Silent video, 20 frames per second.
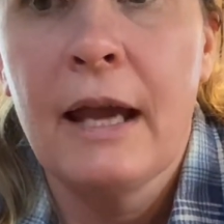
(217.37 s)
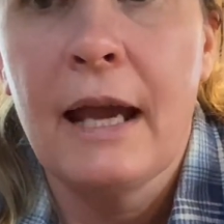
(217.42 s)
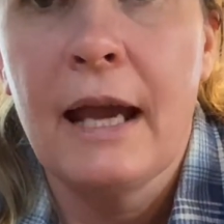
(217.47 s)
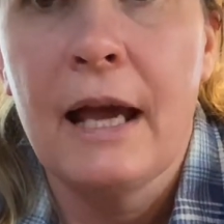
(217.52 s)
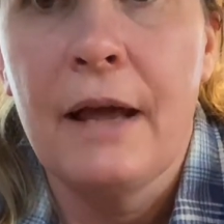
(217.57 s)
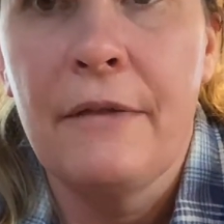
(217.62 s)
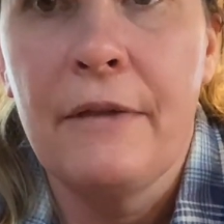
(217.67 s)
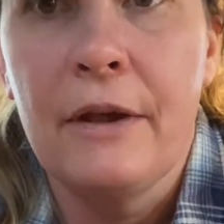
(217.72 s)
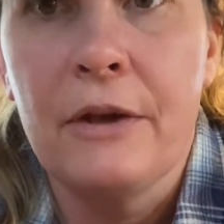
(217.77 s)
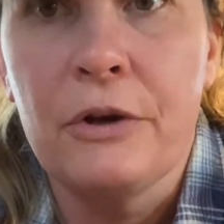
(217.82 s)

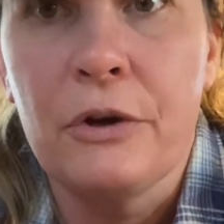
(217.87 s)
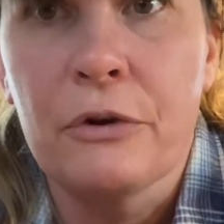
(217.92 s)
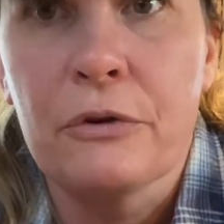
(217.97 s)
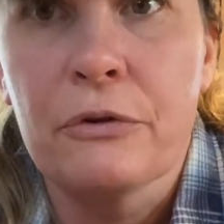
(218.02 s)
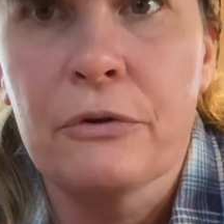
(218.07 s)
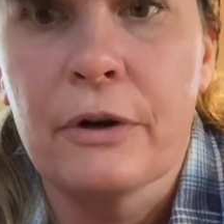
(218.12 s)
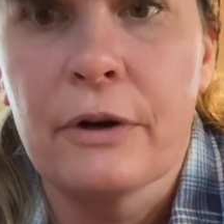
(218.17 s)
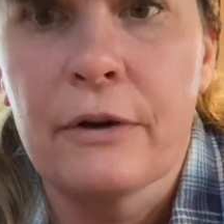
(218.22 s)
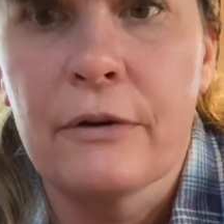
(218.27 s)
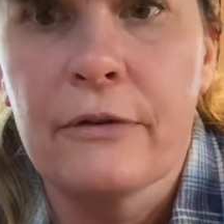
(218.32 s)
and then your
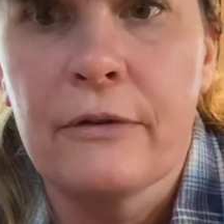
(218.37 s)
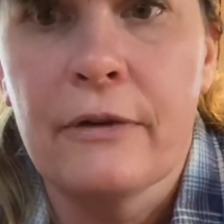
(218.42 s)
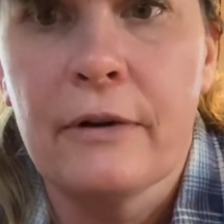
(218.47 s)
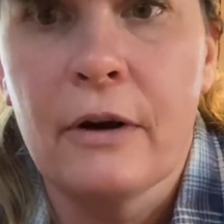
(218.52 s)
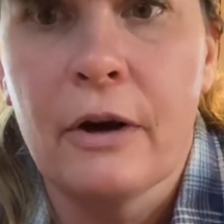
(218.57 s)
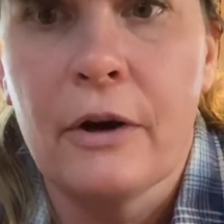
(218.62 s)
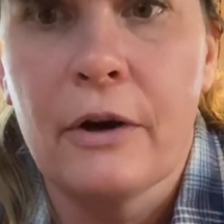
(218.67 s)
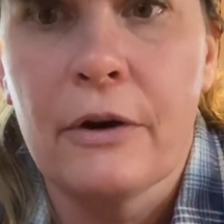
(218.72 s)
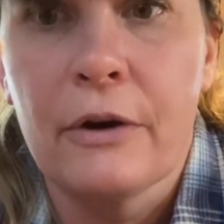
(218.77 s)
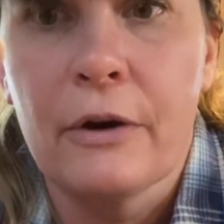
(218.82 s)
trigger
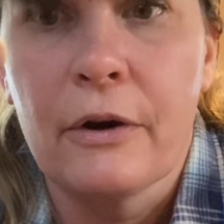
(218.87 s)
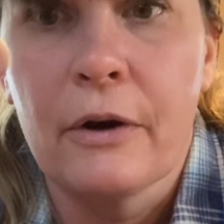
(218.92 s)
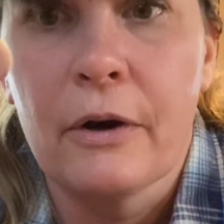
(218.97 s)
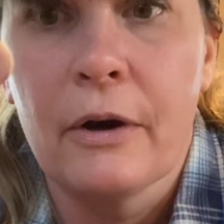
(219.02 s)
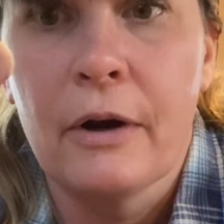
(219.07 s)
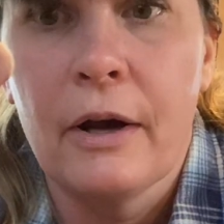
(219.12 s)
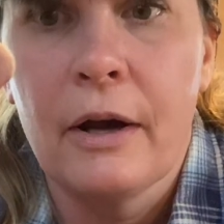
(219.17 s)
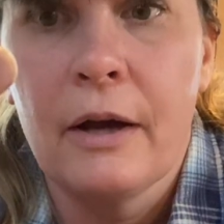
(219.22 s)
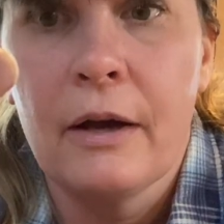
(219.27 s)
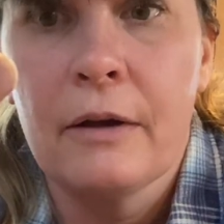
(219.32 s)
or
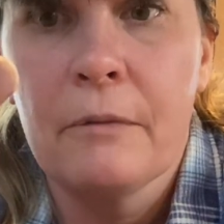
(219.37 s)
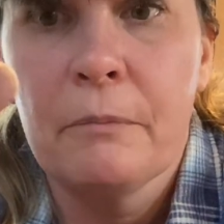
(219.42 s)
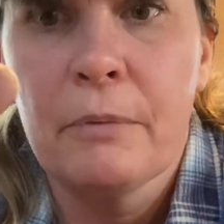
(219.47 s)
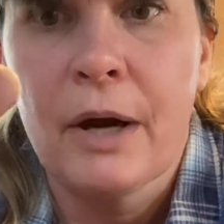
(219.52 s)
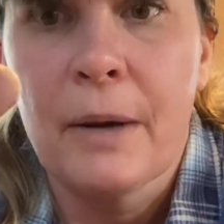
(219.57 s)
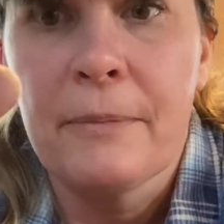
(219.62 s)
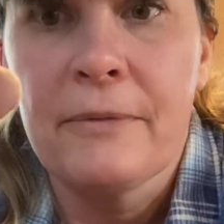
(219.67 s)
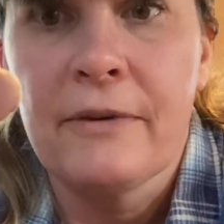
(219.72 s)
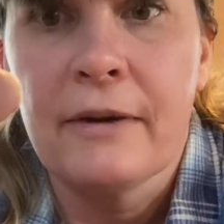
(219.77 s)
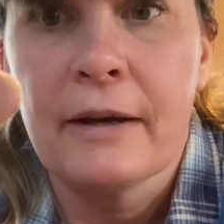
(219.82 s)
your
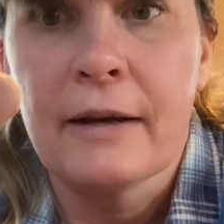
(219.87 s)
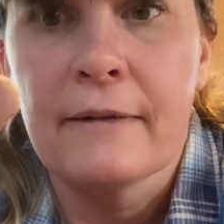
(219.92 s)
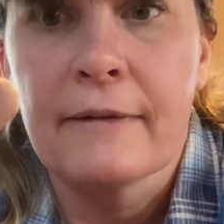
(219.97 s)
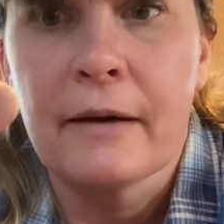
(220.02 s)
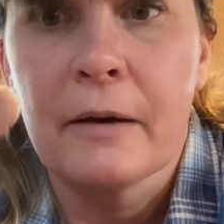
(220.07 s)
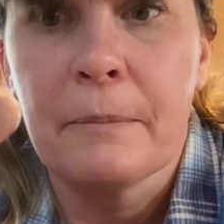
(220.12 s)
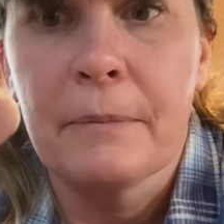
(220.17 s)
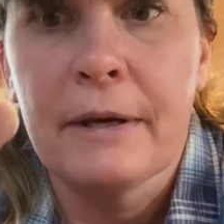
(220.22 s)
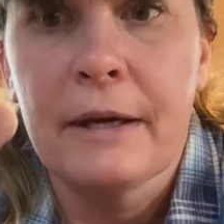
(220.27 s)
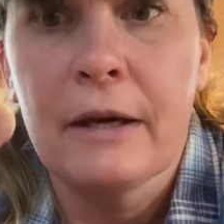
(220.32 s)
prop stick is
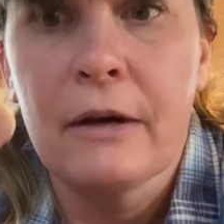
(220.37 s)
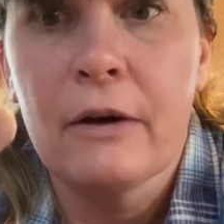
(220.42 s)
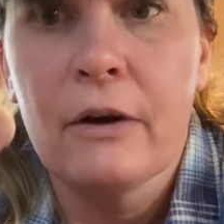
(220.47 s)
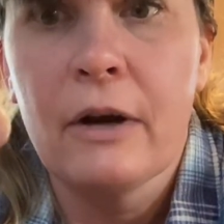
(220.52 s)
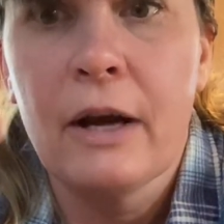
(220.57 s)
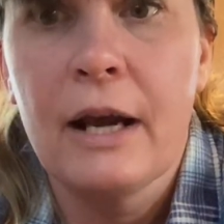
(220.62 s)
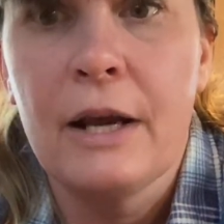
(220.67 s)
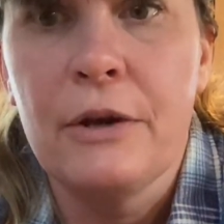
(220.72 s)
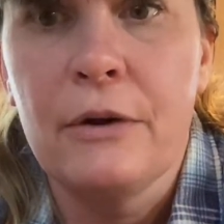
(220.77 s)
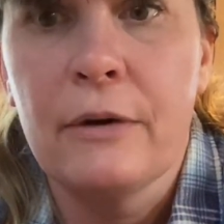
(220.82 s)
up
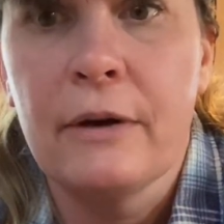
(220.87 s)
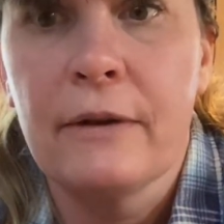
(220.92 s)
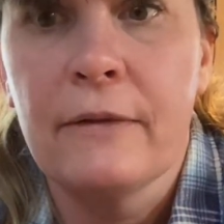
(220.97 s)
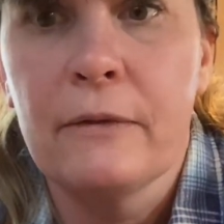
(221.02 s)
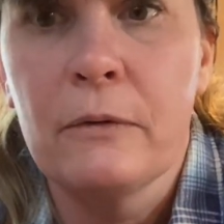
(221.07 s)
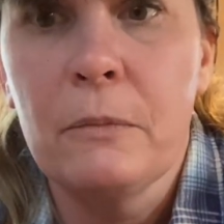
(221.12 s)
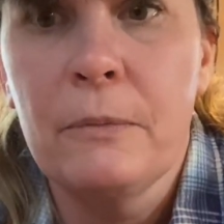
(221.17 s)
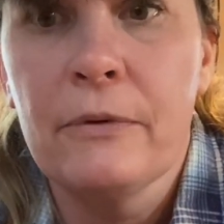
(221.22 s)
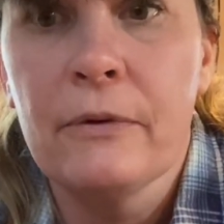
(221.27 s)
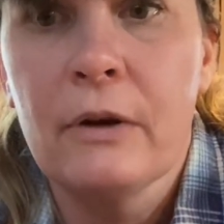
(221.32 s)
here, and you
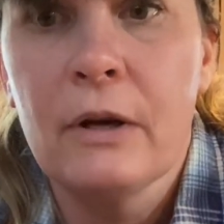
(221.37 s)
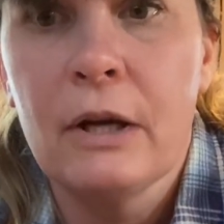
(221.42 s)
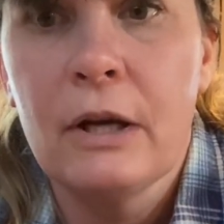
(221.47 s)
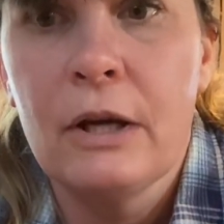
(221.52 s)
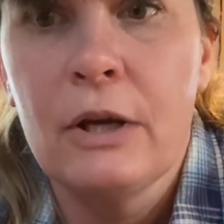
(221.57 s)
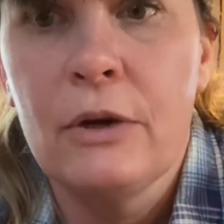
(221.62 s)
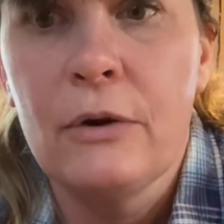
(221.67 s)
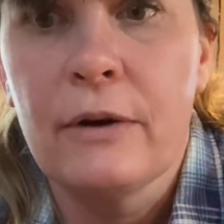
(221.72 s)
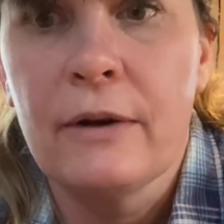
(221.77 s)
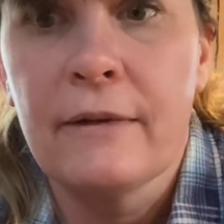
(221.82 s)

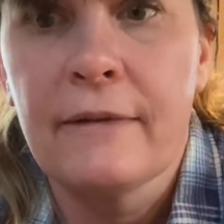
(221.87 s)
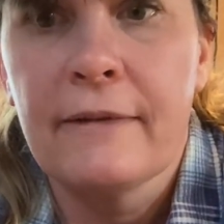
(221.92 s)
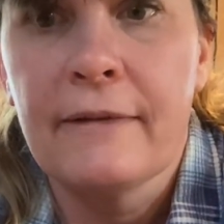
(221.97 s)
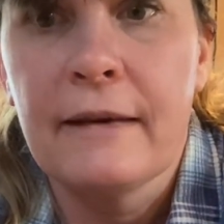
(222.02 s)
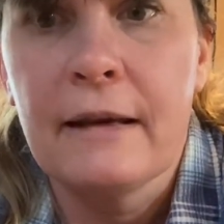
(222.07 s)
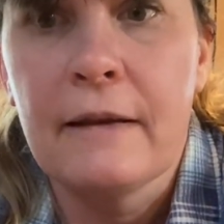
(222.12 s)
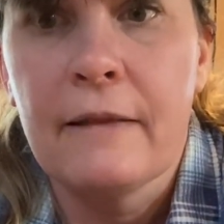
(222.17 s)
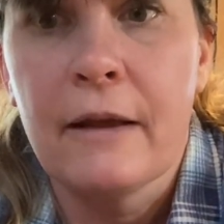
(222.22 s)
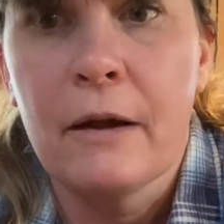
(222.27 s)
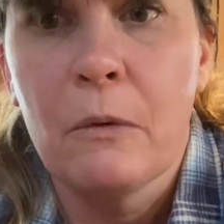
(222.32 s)
can
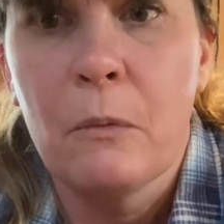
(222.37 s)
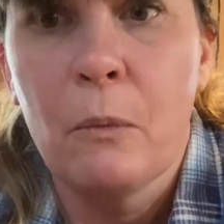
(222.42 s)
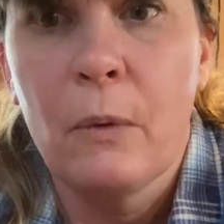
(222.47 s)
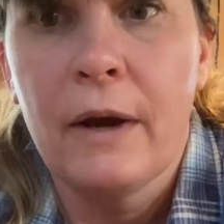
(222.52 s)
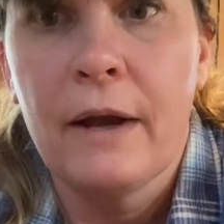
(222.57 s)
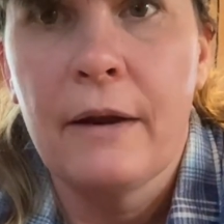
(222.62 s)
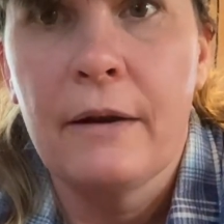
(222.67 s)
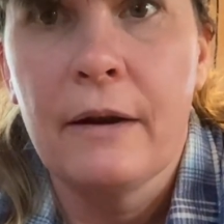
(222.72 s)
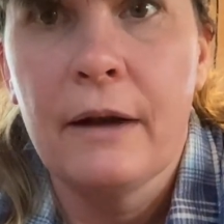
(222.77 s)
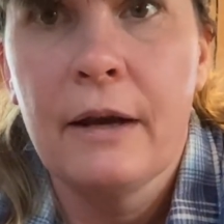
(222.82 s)
see that
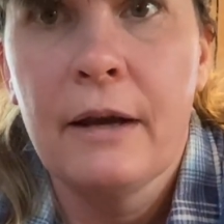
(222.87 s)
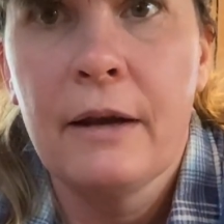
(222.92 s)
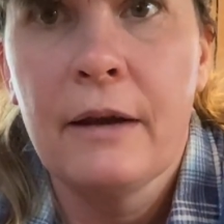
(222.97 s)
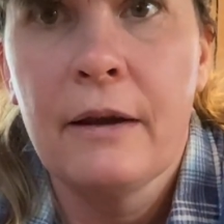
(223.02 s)
when